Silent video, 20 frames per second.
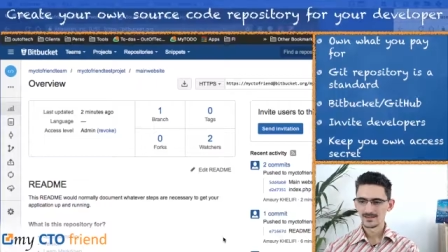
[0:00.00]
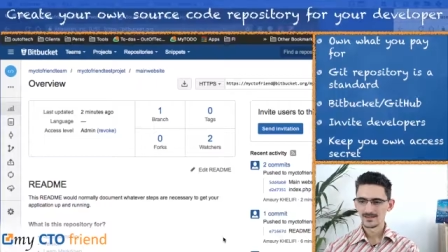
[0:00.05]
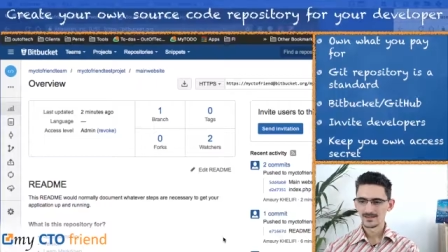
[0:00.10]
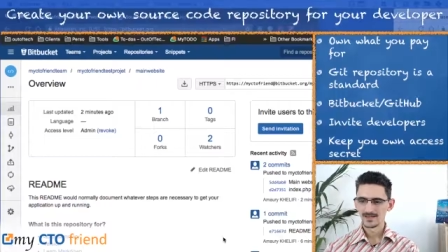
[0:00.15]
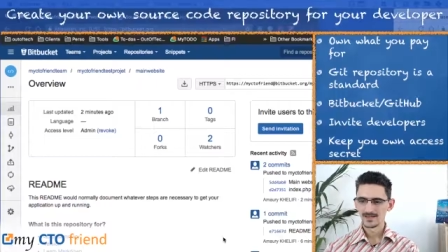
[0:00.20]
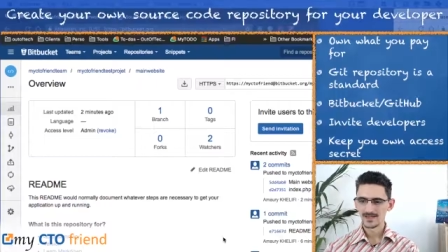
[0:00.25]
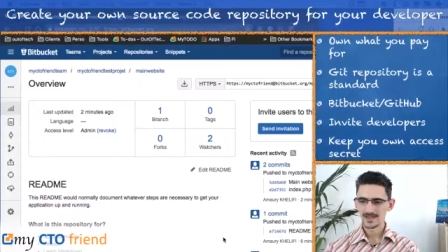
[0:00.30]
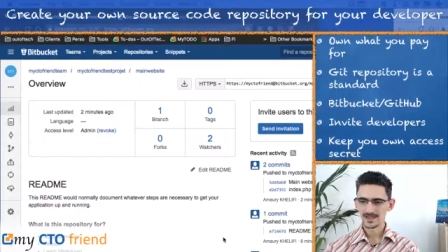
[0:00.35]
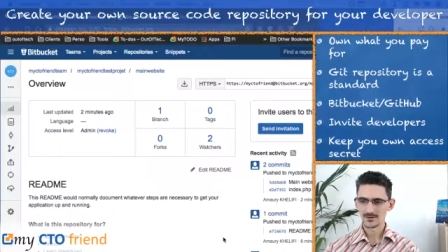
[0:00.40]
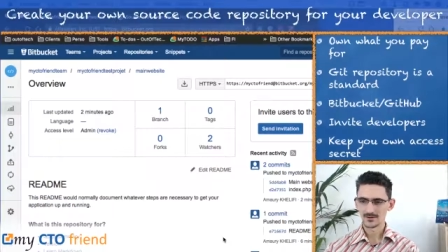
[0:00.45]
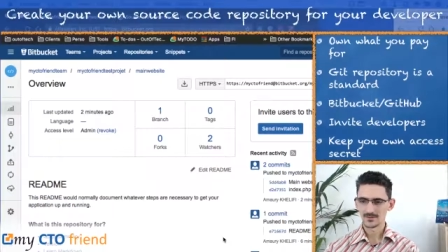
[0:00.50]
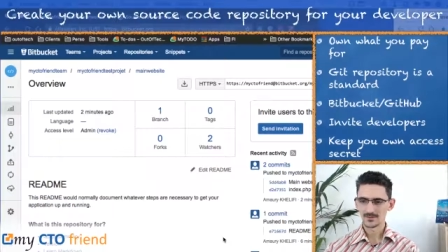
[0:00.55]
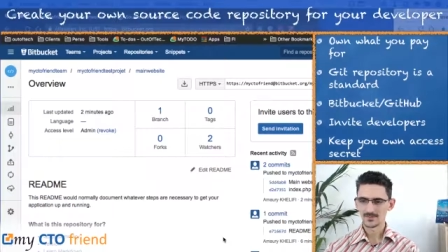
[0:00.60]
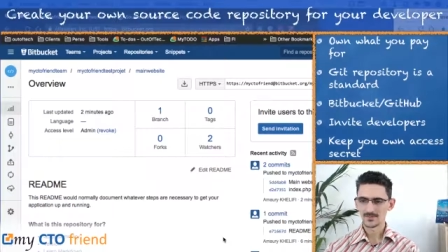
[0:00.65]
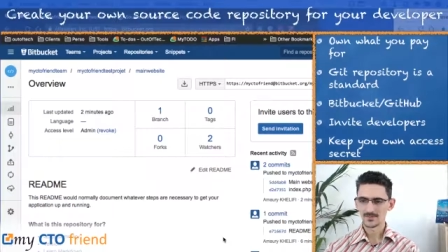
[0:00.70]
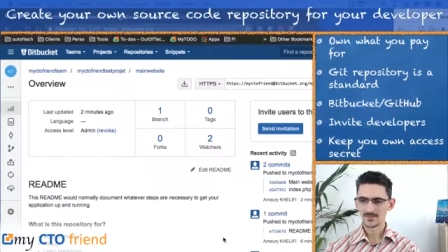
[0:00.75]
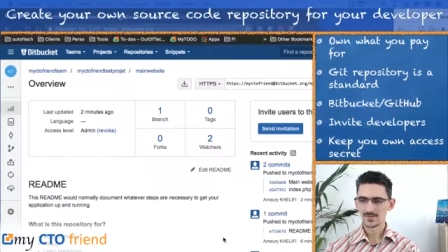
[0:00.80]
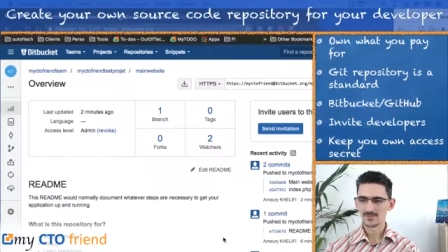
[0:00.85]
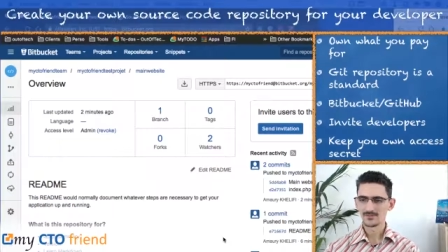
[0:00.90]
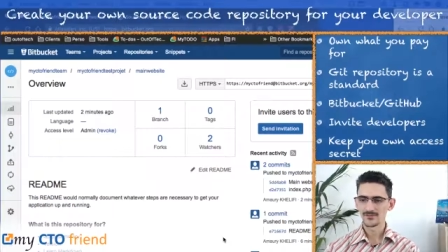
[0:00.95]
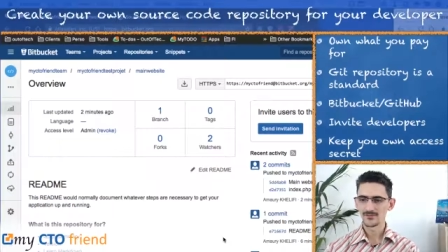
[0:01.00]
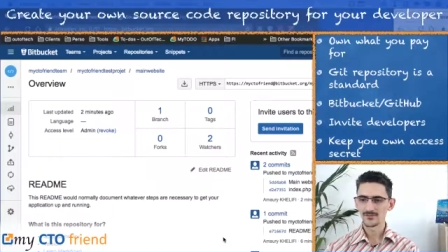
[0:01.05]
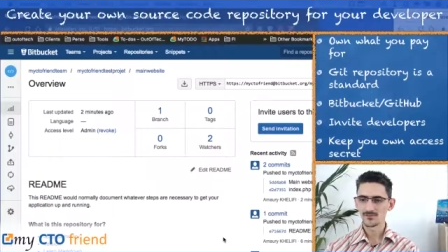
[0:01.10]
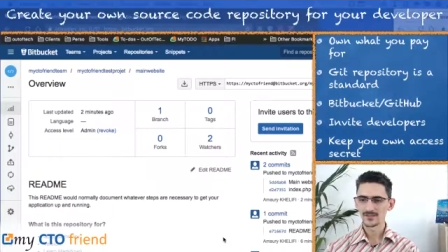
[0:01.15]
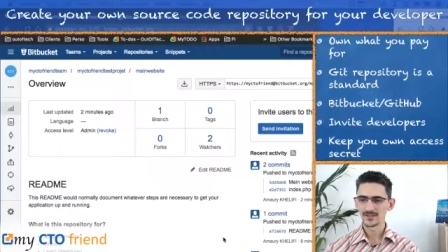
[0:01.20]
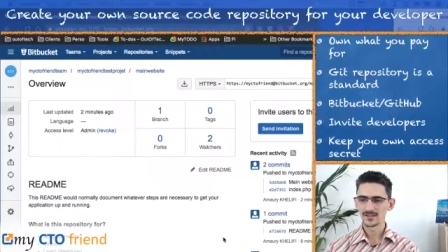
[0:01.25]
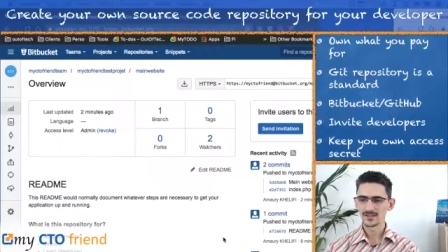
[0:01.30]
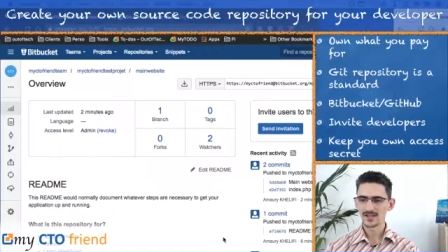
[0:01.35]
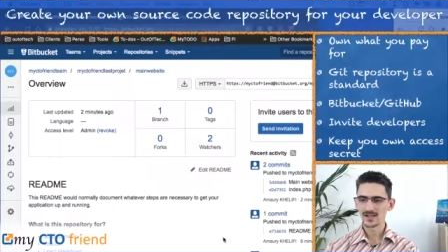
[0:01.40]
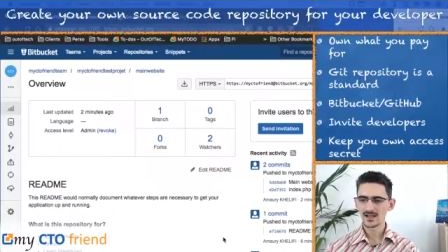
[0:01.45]
Now, if you
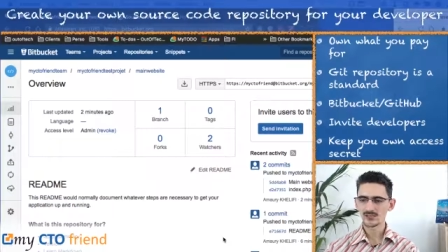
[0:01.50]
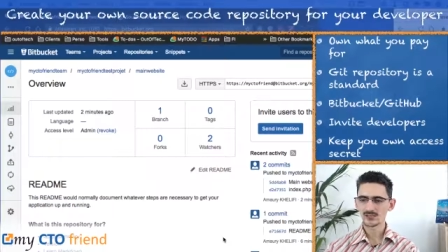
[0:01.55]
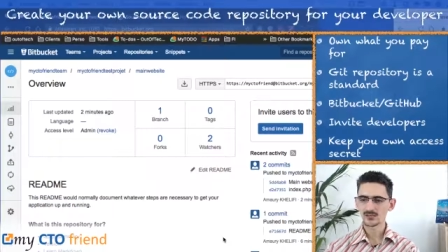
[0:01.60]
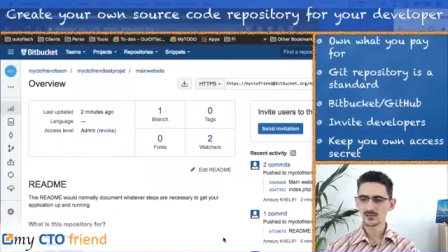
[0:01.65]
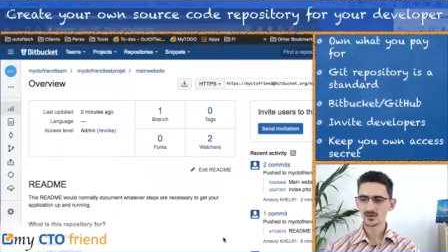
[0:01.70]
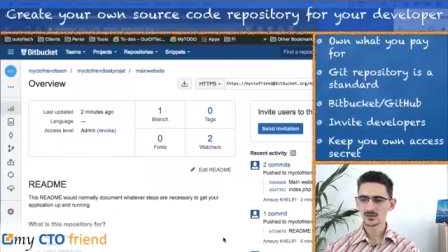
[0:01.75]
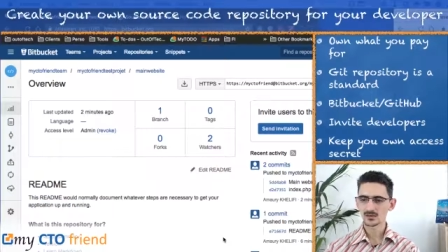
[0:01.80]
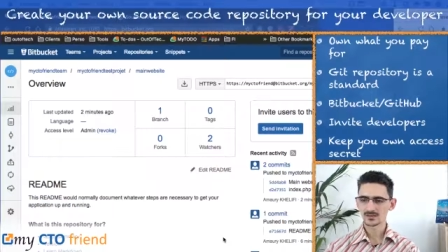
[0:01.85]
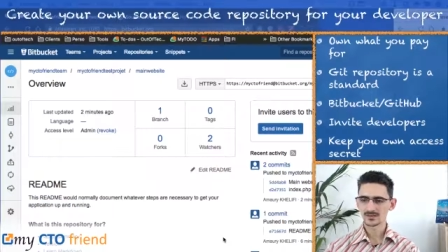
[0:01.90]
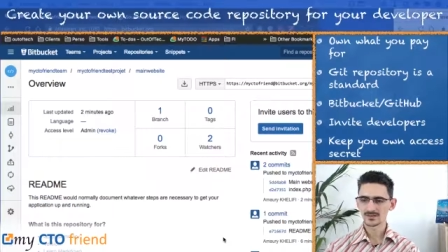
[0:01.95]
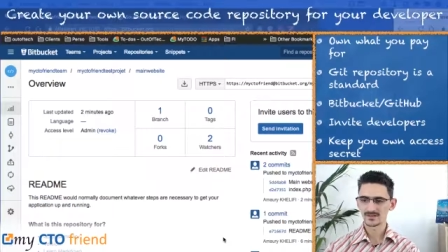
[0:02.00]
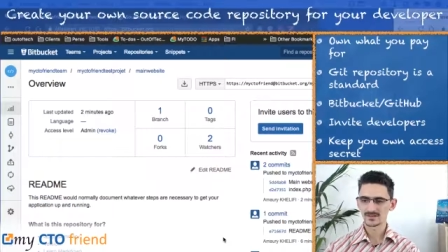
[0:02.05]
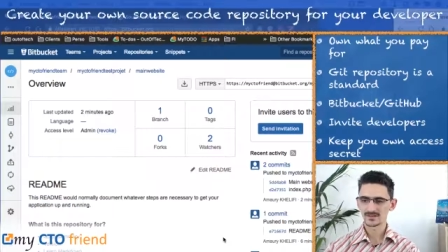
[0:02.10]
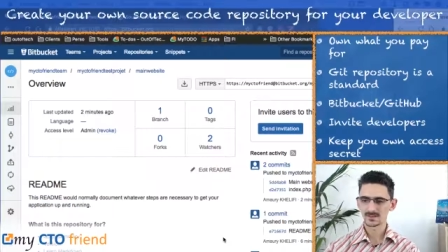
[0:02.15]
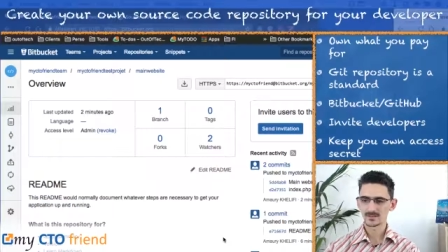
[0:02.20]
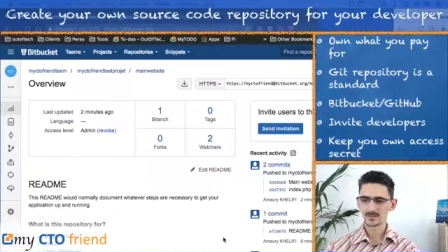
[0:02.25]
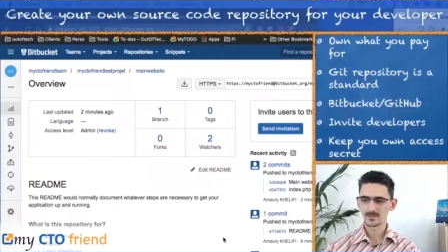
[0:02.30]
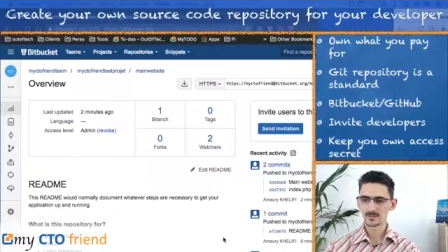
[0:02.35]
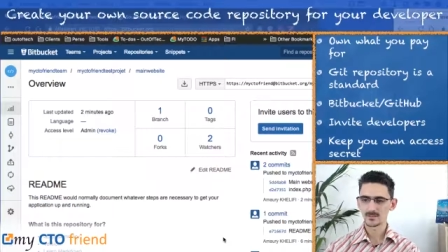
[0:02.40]
already have your team,